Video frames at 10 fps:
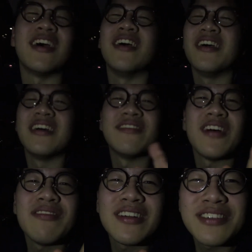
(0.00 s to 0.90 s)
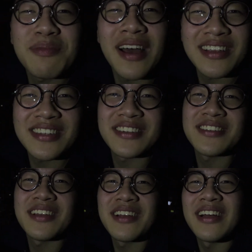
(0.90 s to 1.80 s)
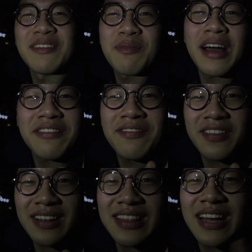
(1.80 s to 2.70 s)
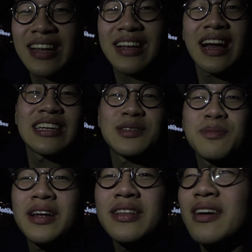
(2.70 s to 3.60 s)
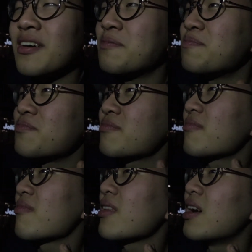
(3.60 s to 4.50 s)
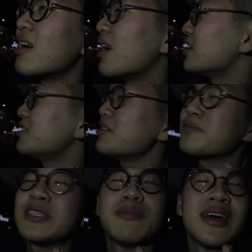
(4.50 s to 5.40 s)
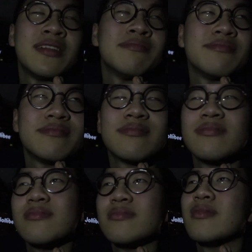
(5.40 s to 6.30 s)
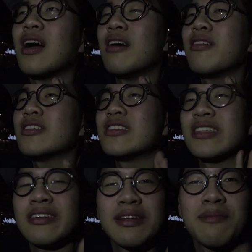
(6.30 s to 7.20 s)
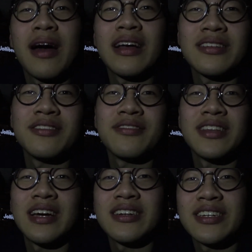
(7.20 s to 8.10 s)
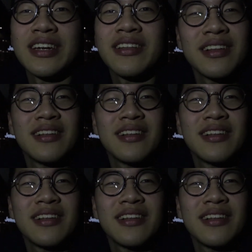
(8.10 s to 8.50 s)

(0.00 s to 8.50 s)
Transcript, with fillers: no, five hundred pesos but I felt like I spent um, I should have spent. Why is he Around thousand peso for that shit.